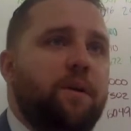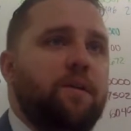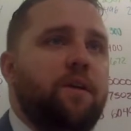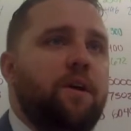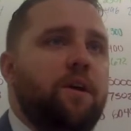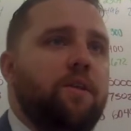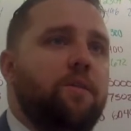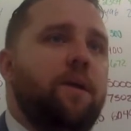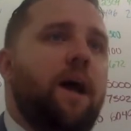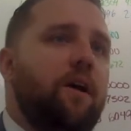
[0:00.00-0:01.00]
But
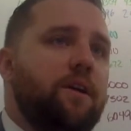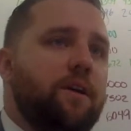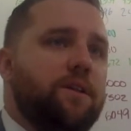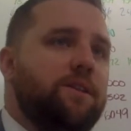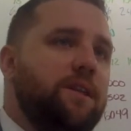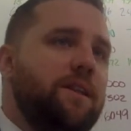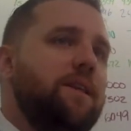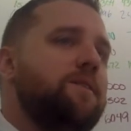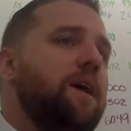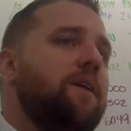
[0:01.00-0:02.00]
the reality is that
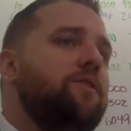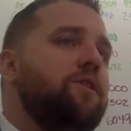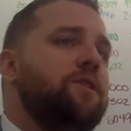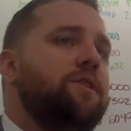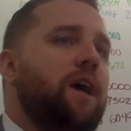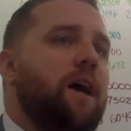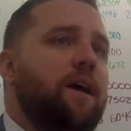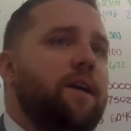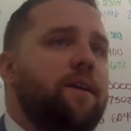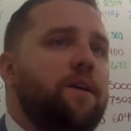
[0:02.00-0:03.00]
these knives are
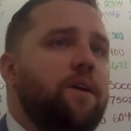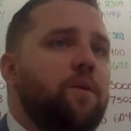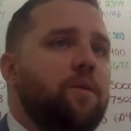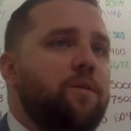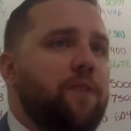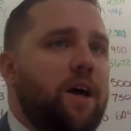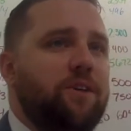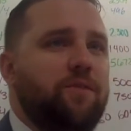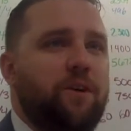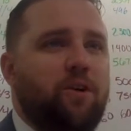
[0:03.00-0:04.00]
designed with a
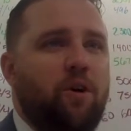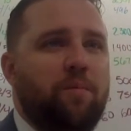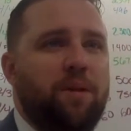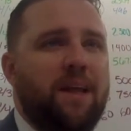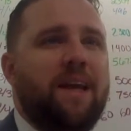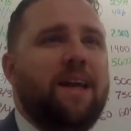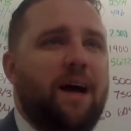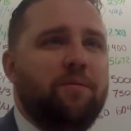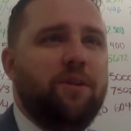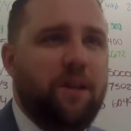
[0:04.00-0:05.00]
philosophy called planned
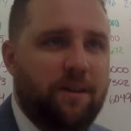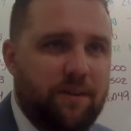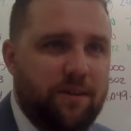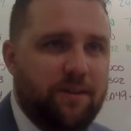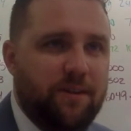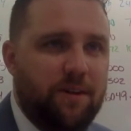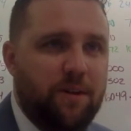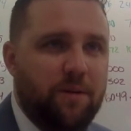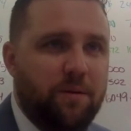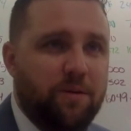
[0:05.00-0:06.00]
obsolescence,
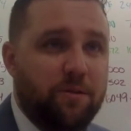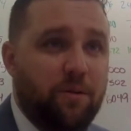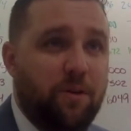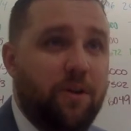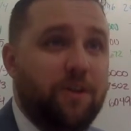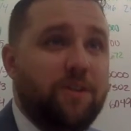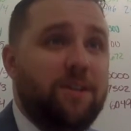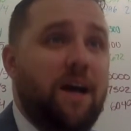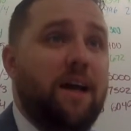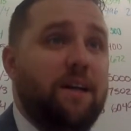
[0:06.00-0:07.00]
which is where they're
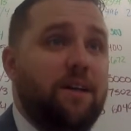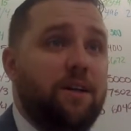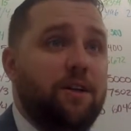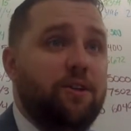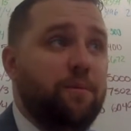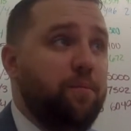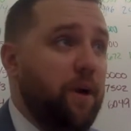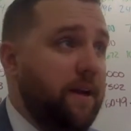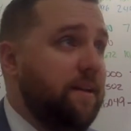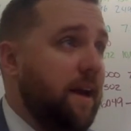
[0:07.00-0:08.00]
designed to
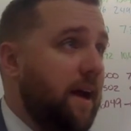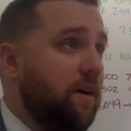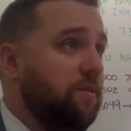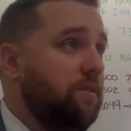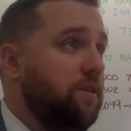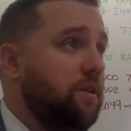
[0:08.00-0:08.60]
break down